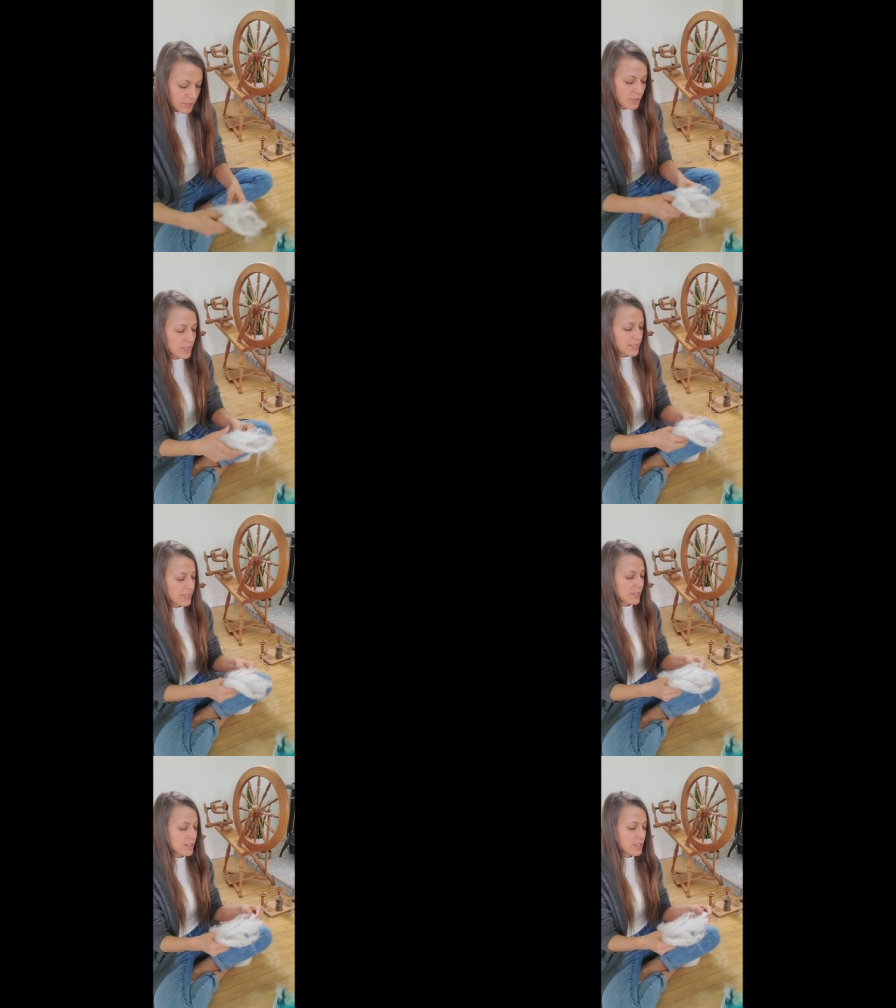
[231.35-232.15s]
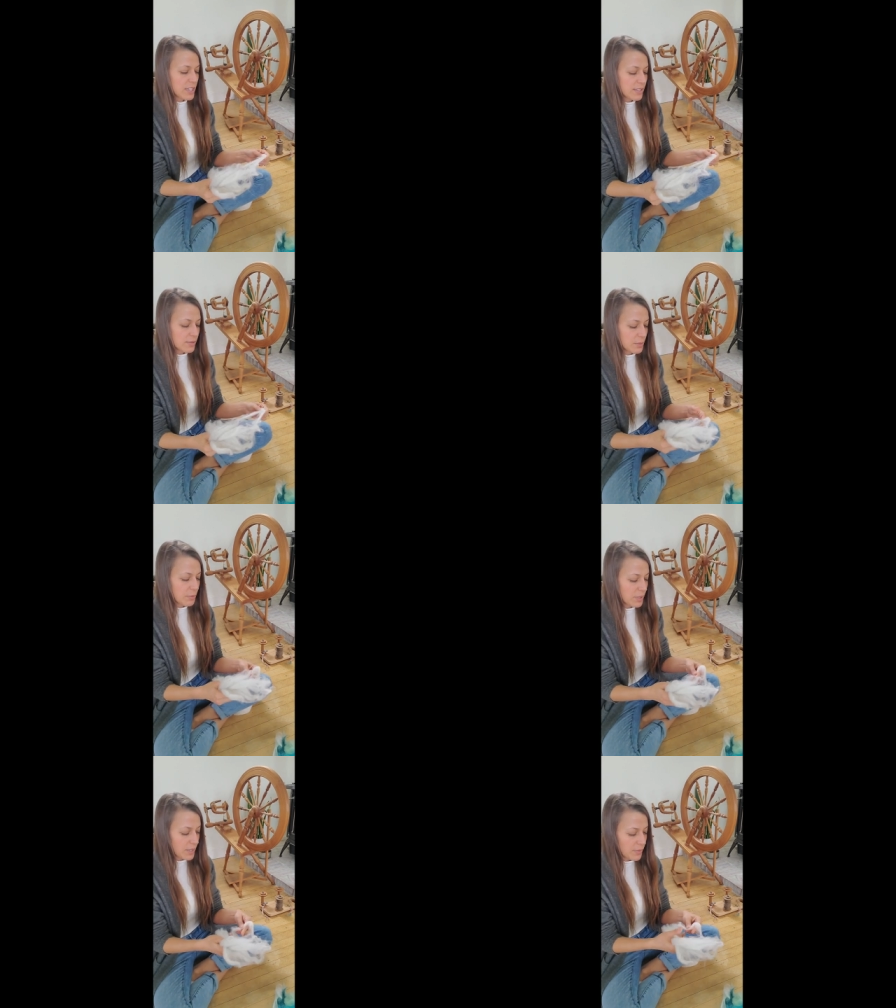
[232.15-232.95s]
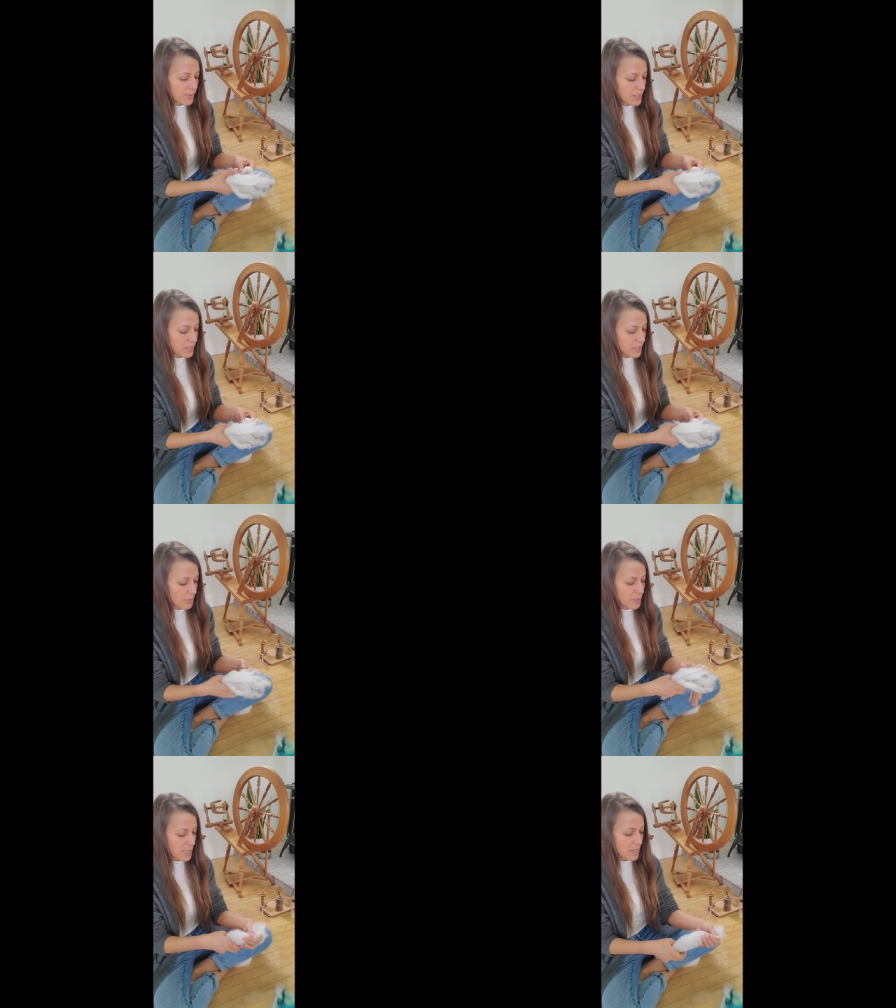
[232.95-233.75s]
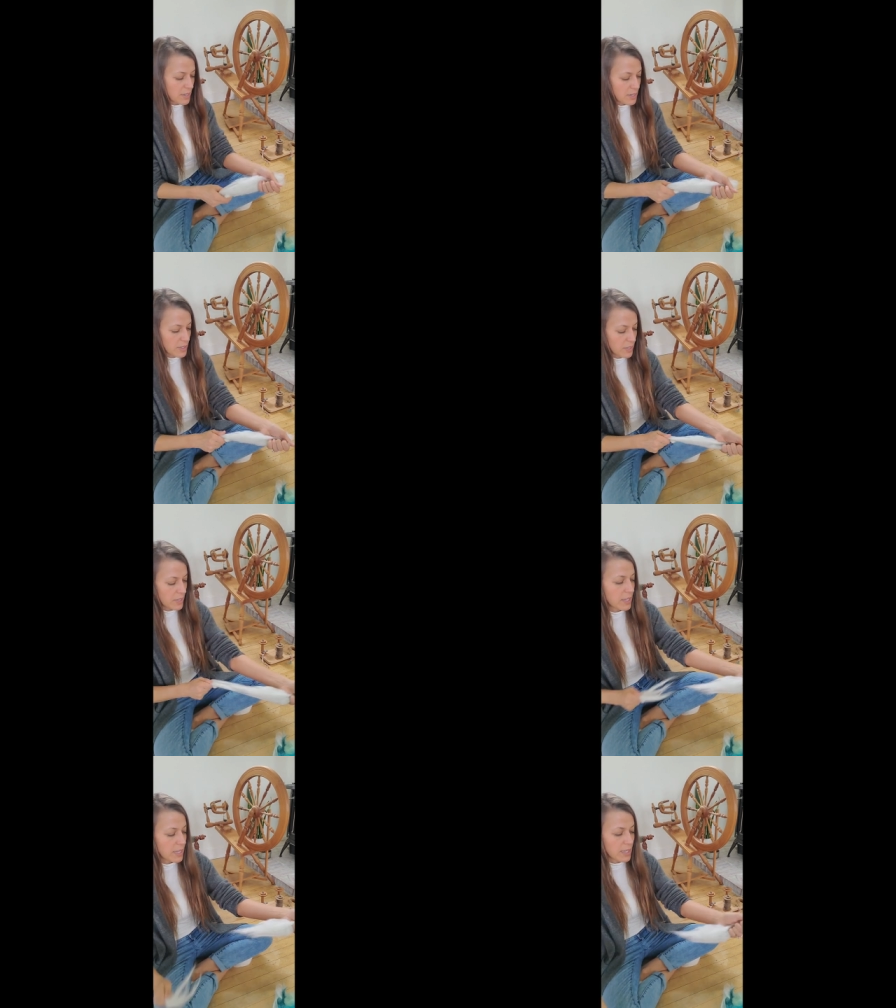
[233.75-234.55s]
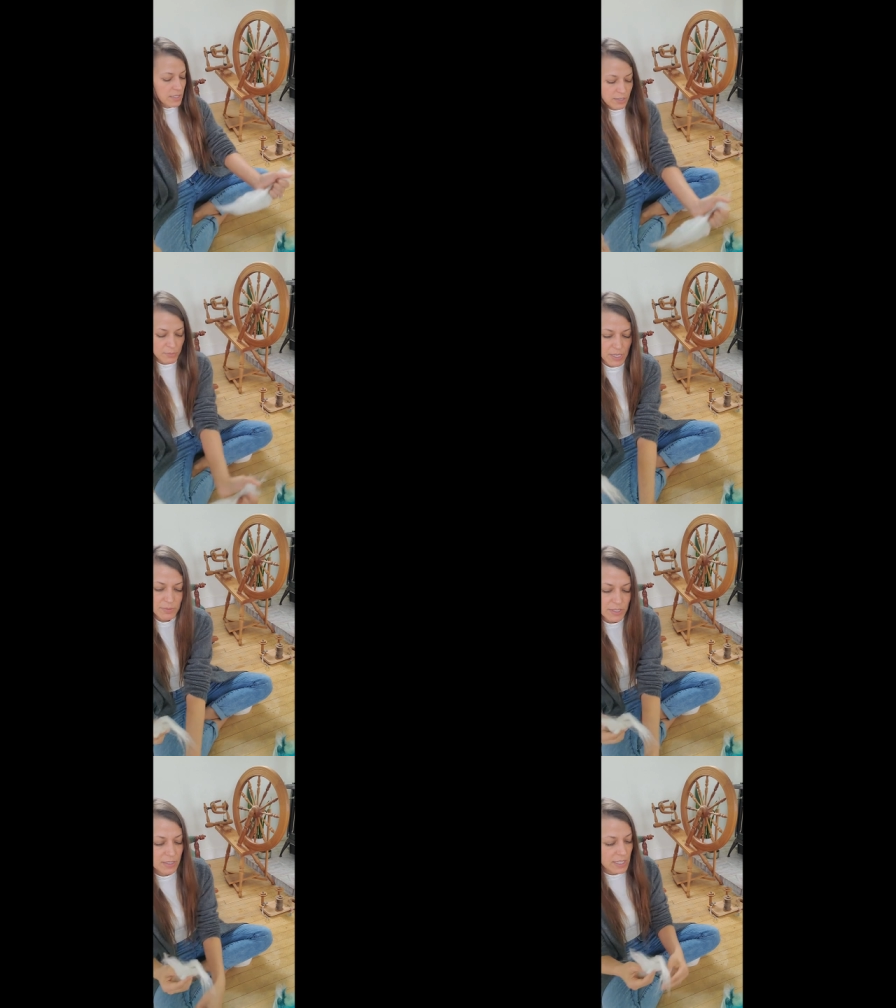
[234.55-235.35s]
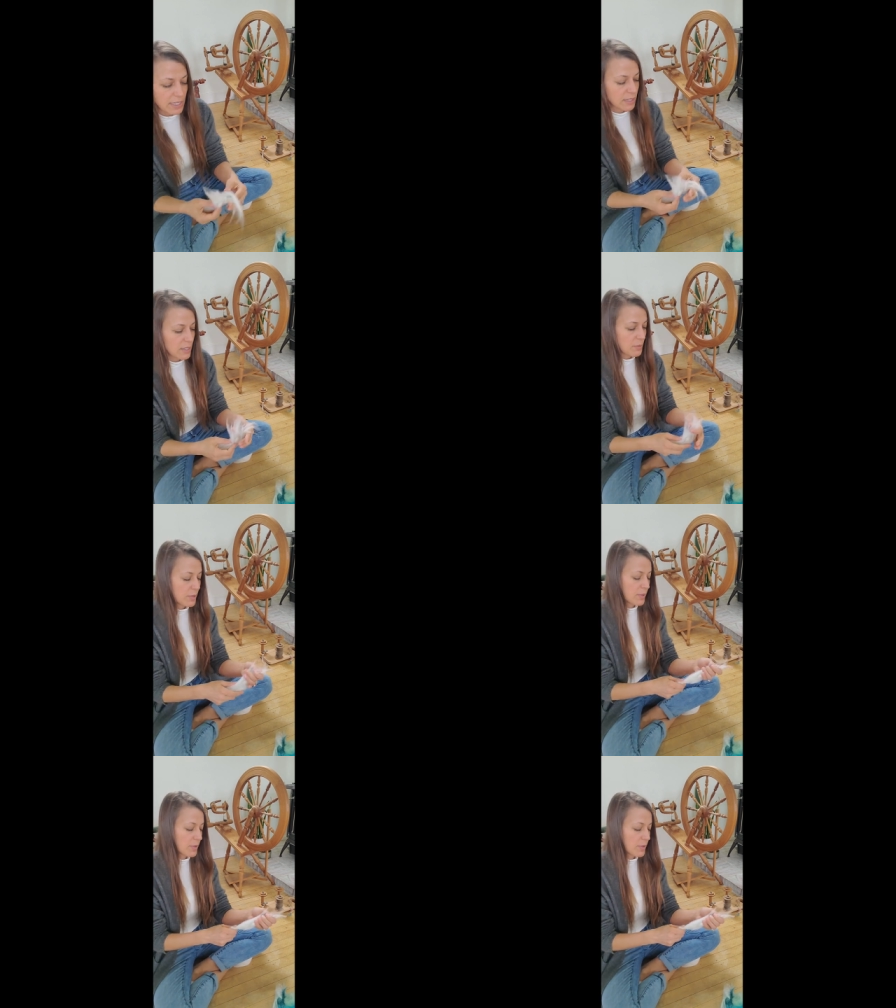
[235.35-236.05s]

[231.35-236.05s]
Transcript: So this is just what we're gonna finish up here sometimes I'll take the